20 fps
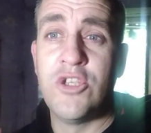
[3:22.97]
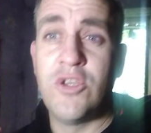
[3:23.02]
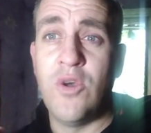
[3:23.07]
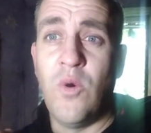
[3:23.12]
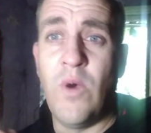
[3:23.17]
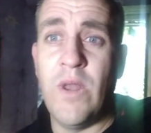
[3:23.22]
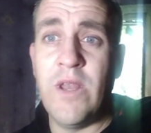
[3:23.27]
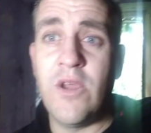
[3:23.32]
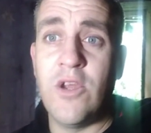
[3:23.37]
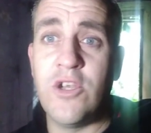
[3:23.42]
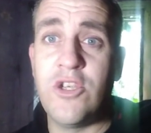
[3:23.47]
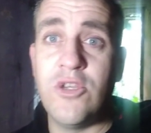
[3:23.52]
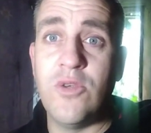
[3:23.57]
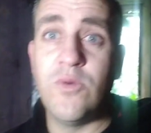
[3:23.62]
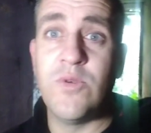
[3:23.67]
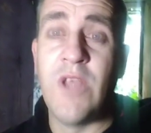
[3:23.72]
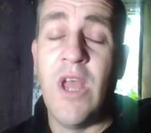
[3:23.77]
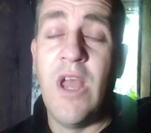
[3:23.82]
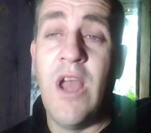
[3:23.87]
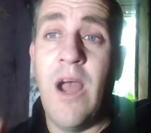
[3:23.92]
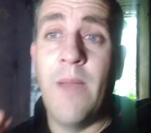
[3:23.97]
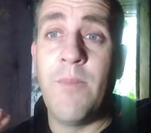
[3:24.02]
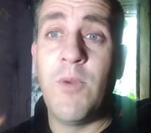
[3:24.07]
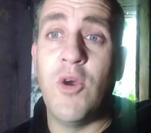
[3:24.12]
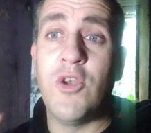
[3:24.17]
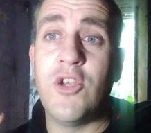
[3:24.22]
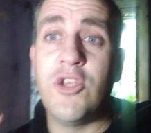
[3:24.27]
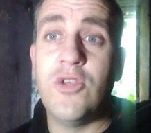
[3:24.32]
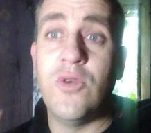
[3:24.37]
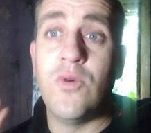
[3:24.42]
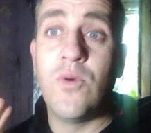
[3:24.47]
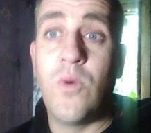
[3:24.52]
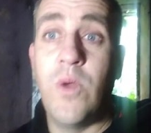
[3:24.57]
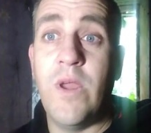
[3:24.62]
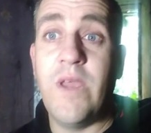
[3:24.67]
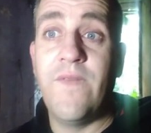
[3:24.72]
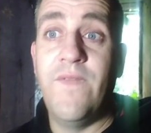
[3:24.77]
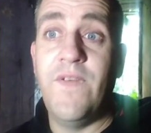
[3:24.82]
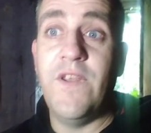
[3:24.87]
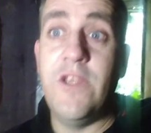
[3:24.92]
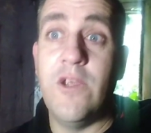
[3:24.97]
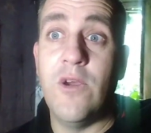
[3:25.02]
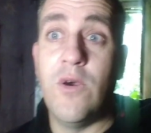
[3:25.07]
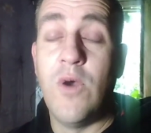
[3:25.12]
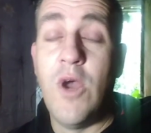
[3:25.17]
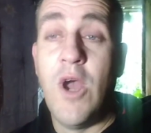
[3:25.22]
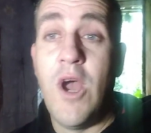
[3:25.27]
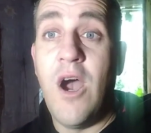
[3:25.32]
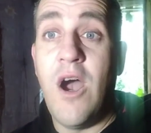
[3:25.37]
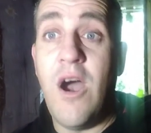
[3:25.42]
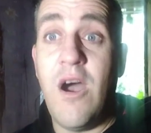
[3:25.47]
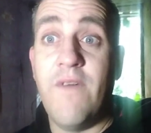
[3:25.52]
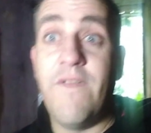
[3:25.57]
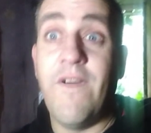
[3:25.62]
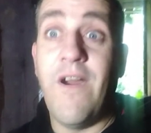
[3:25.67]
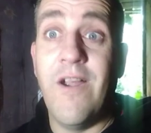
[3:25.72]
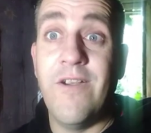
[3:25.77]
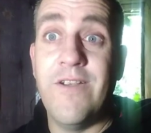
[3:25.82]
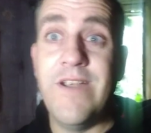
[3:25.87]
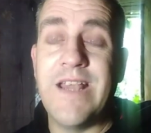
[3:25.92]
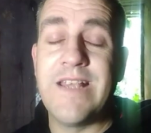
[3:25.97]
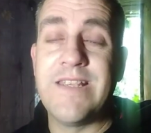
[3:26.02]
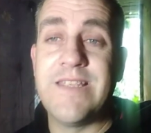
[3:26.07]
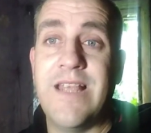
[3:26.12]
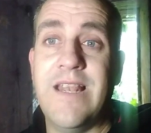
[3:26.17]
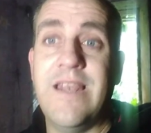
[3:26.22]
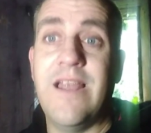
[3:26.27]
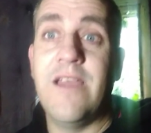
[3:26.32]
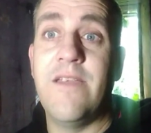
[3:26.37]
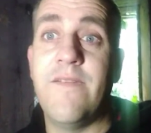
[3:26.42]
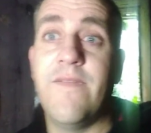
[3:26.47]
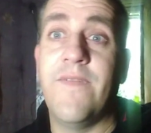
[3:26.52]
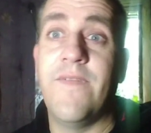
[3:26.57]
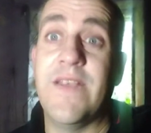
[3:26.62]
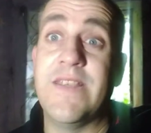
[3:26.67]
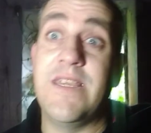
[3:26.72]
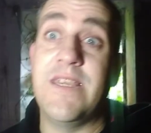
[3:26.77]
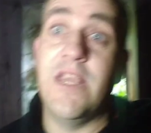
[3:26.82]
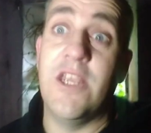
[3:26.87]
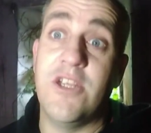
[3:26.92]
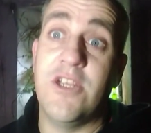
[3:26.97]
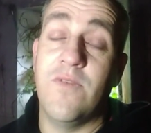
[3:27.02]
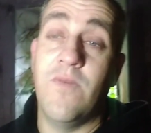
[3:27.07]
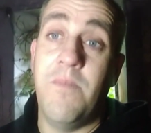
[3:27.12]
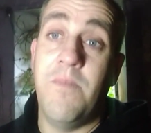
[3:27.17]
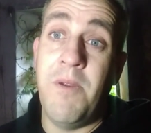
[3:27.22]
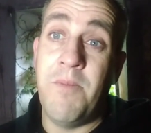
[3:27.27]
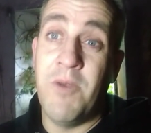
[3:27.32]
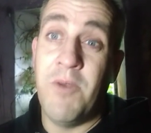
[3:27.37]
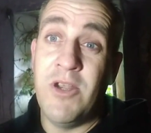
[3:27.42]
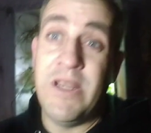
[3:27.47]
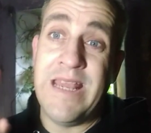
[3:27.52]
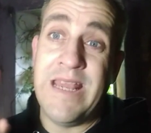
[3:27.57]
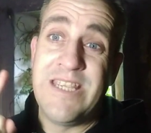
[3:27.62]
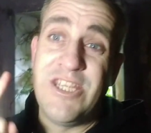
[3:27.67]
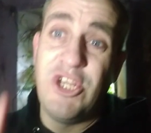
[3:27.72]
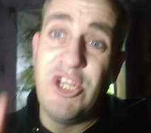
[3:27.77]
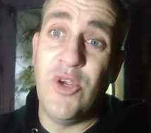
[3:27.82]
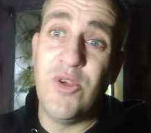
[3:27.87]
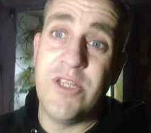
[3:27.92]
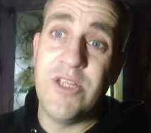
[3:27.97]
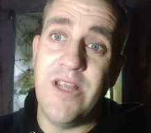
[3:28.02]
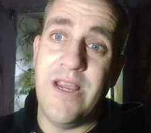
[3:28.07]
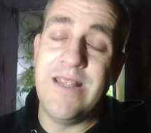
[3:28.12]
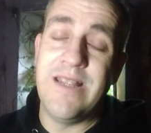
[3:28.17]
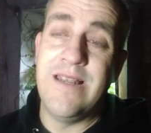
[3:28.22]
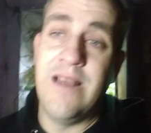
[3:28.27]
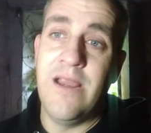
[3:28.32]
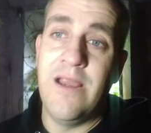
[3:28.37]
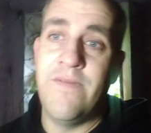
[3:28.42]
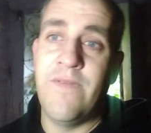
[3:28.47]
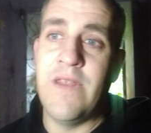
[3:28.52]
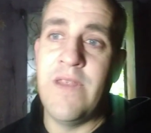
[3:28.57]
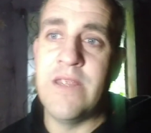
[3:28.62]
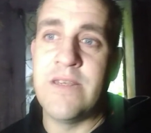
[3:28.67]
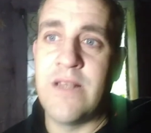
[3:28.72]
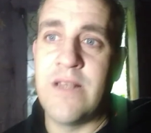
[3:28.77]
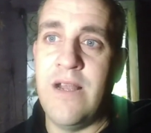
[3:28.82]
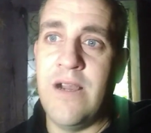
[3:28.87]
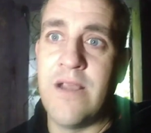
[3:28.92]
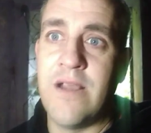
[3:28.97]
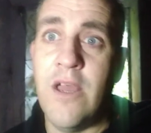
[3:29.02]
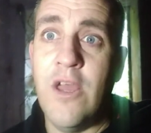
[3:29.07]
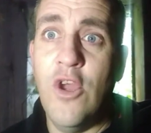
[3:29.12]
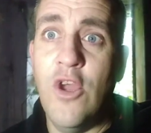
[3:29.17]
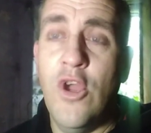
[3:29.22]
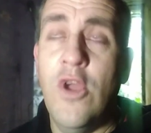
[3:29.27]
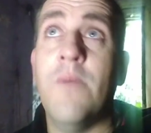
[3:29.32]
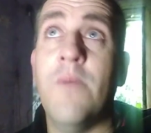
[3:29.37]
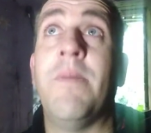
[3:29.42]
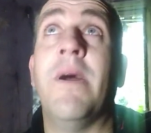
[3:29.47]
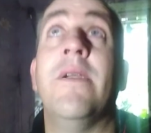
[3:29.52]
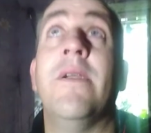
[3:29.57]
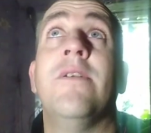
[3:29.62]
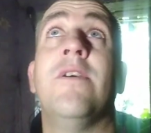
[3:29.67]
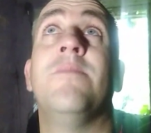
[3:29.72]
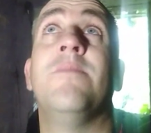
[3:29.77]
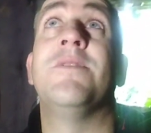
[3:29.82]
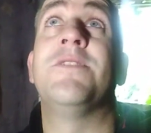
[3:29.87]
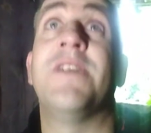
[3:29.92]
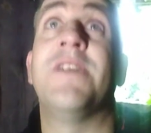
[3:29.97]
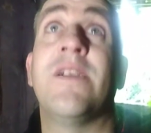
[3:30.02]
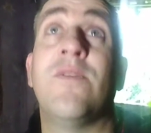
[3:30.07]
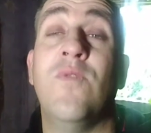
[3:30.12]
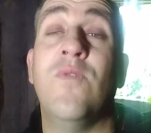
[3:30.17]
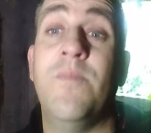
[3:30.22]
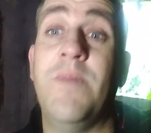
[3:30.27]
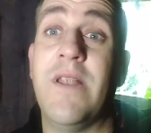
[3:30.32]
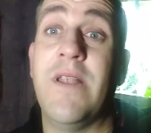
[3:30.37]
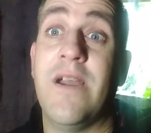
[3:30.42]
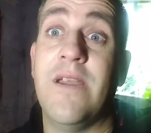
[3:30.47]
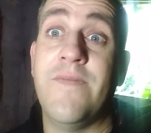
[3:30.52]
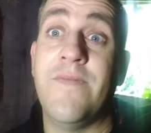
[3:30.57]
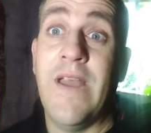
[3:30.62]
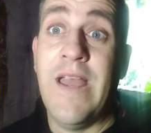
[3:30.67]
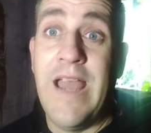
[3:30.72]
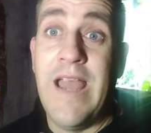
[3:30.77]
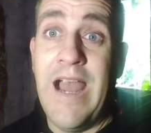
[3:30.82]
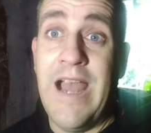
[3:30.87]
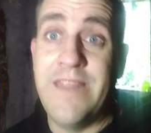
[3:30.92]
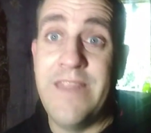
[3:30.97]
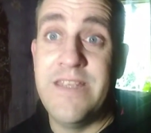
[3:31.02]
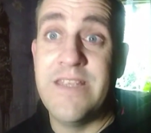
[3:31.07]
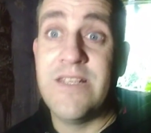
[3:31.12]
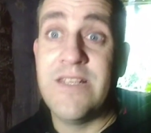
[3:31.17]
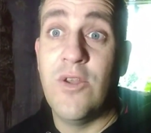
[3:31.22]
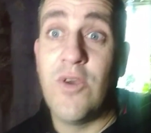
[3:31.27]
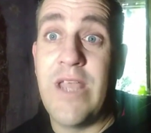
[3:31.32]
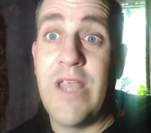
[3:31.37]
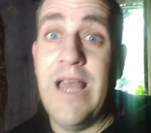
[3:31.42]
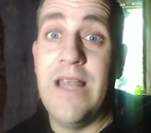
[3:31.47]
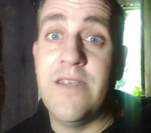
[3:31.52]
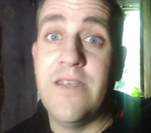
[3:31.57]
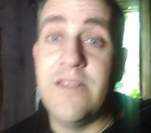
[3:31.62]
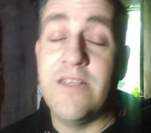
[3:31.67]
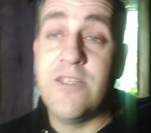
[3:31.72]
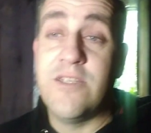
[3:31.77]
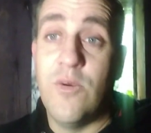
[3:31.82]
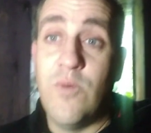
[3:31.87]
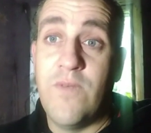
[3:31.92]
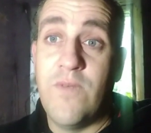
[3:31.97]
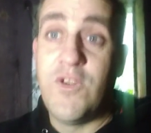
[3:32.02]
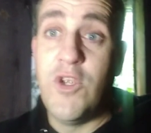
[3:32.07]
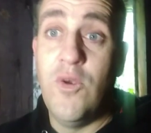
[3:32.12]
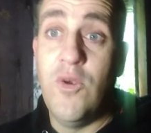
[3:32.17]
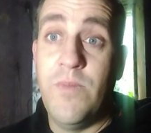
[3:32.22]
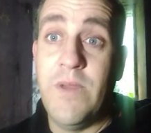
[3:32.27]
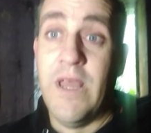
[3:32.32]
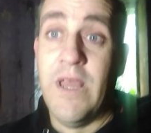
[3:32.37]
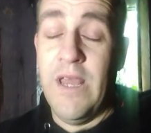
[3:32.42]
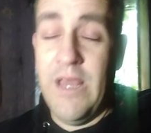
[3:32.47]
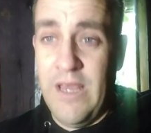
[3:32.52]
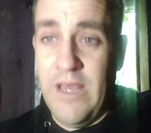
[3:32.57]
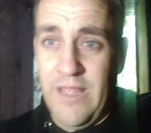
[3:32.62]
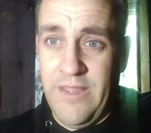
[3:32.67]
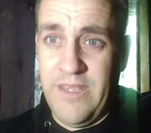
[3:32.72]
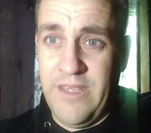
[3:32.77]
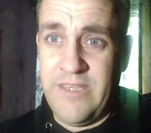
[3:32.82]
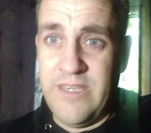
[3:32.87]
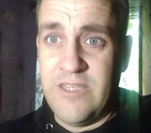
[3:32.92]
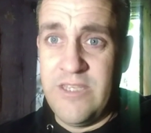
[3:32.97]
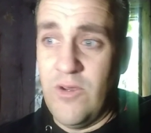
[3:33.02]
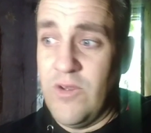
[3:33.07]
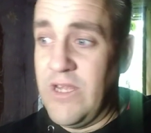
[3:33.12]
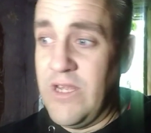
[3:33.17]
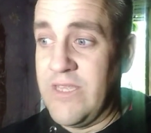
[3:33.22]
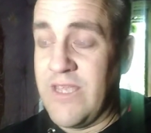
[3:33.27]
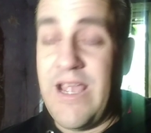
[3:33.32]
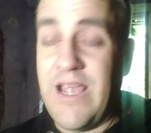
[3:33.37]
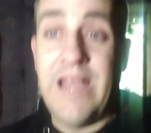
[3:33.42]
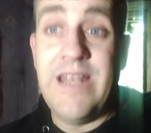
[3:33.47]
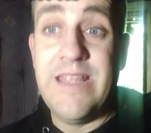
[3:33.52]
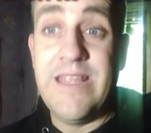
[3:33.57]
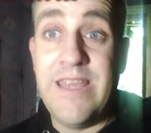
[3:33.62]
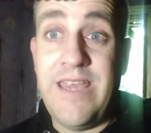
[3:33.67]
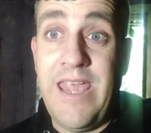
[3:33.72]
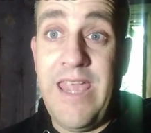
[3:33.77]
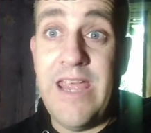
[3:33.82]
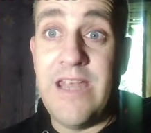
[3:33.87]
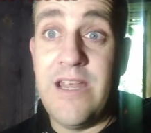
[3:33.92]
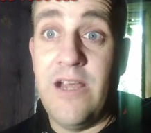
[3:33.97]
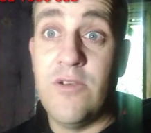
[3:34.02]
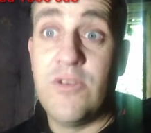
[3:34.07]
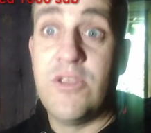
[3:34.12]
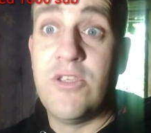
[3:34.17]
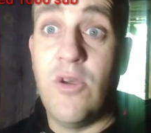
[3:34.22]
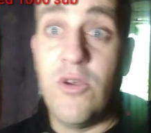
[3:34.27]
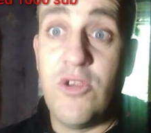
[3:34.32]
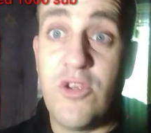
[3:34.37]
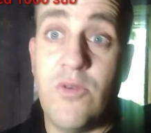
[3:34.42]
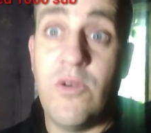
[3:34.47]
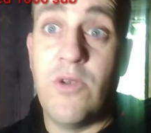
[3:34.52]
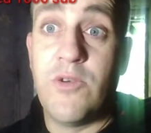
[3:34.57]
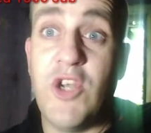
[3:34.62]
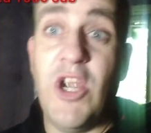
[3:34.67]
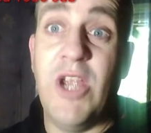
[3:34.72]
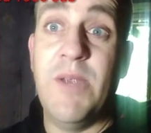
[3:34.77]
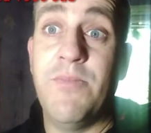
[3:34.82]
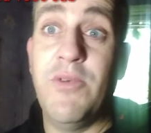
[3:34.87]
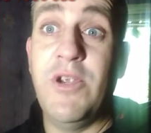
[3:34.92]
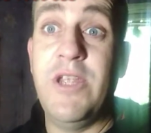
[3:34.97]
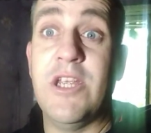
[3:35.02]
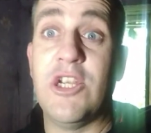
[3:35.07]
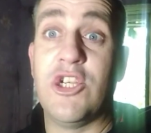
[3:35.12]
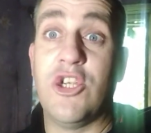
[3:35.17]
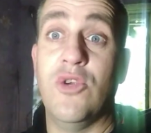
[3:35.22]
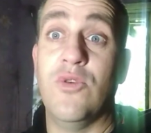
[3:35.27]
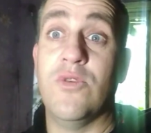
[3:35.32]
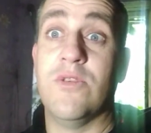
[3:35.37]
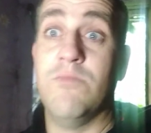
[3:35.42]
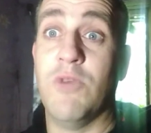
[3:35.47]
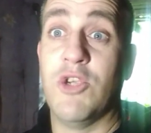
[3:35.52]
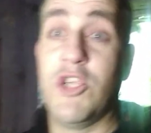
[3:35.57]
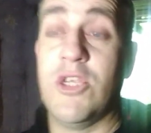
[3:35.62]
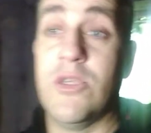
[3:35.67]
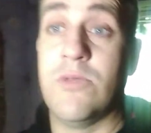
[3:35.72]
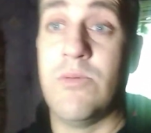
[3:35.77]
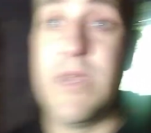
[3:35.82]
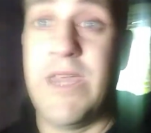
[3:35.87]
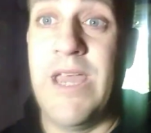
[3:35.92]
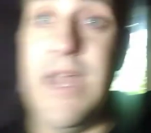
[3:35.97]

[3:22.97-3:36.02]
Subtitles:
So what I'm going to do is, I'm going to do a quick video of our next live investigation. Remember, next Tuesday night live at 8 o'clock, Paranormal Tech will be live at this locality. So we've two, this is only the kind of the gatehouse. So I just want to try and bring you through as much as we